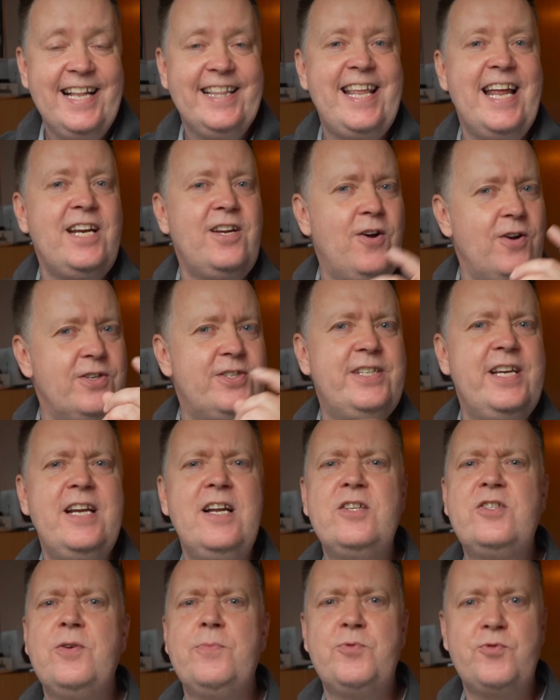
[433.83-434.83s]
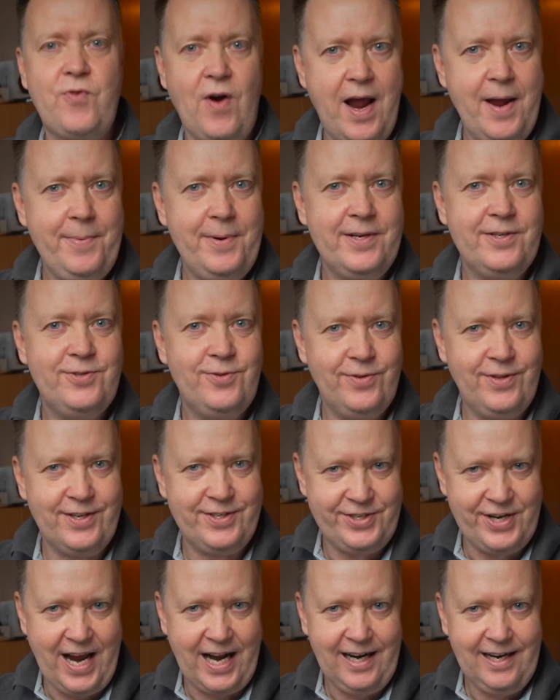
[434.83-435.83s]
then consider subscribing to the
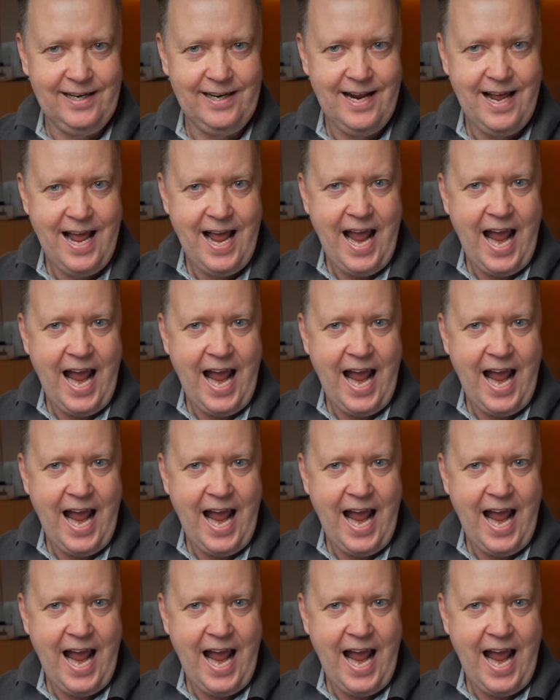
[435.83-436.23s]
channel.